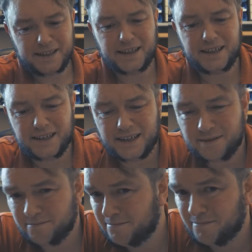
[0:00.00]

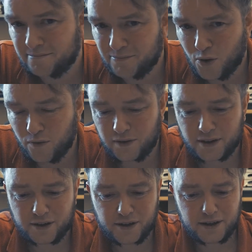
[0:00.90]
TV. Hopefully
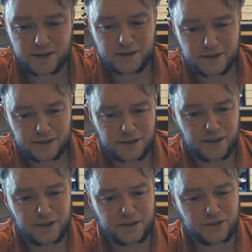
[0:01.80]
they're gonna
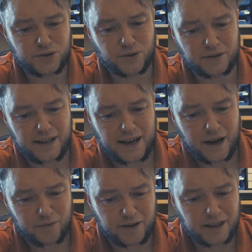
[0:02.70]
sort that
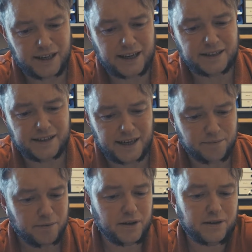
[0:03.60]
out at a later date.
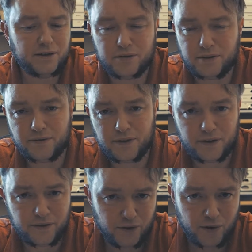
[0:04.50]
Maybe a
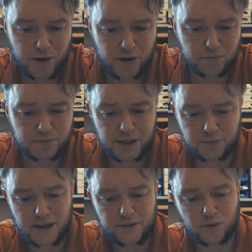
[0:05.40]
firmware update.
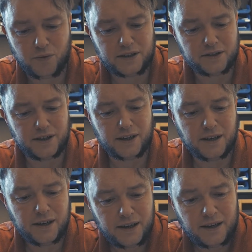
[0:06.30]
We'll have to wait and see.
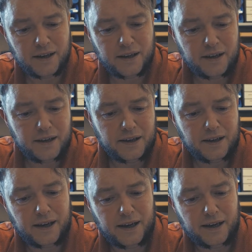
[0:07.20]

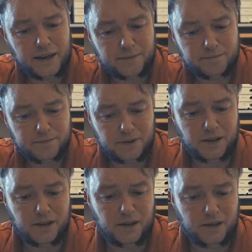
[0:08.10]

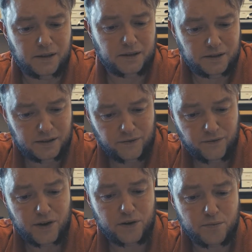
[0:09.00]
In
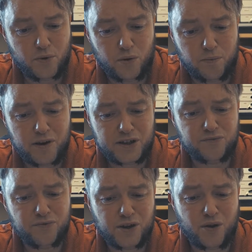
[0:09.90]
video mode, press
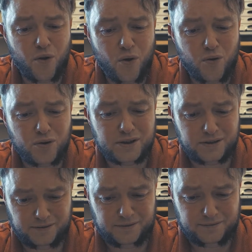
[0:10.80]
and record
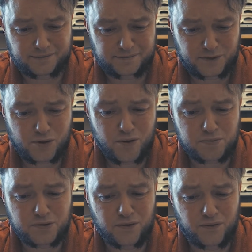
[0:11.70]

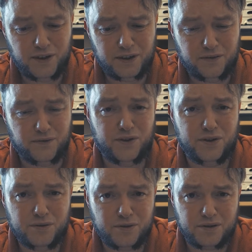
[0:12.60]
crops the field of
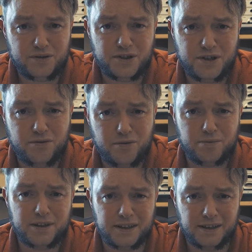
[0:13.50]
view considerably.